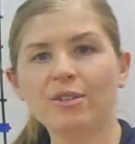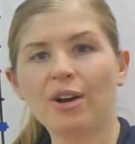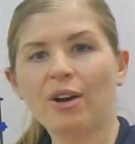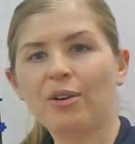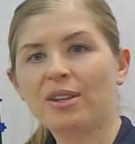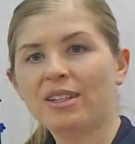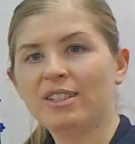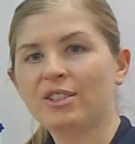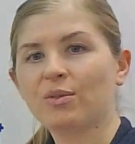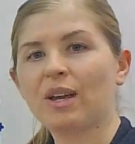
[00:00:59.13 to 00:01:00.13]
is 0,
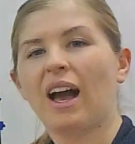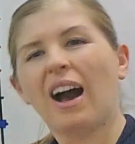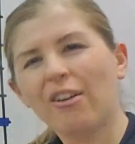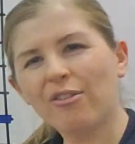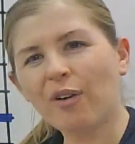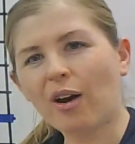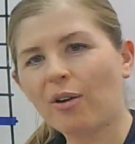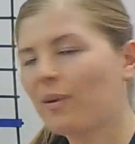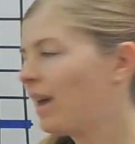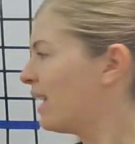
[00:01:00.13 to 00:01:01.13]
this is 3. How
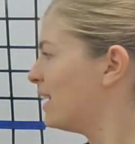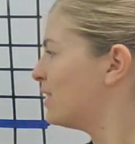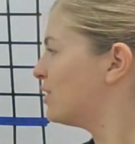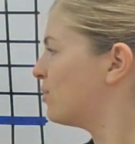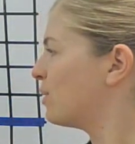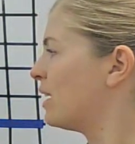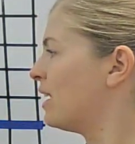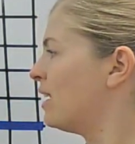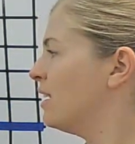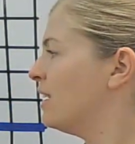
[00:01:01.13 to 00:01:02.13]
far away is
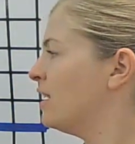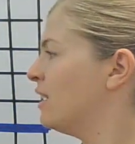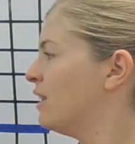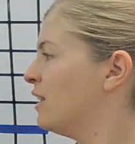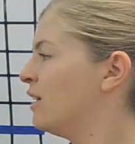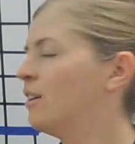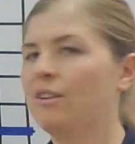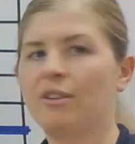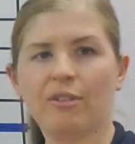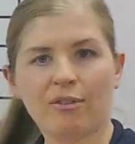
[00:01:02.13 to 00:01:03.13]
3
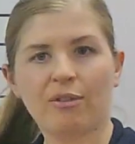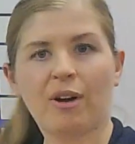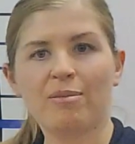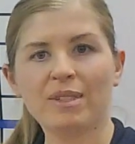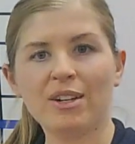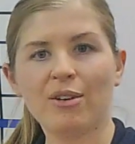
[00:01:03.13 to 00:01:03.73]
from